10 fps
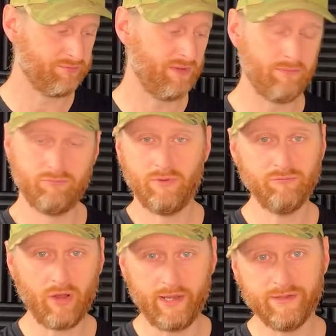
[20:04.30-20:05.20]

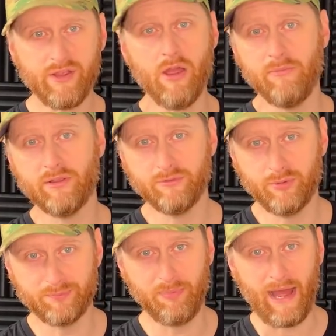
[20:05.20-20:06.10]
and rightly so, because it
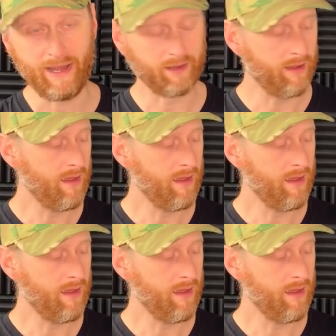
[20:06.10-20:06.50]
was bad.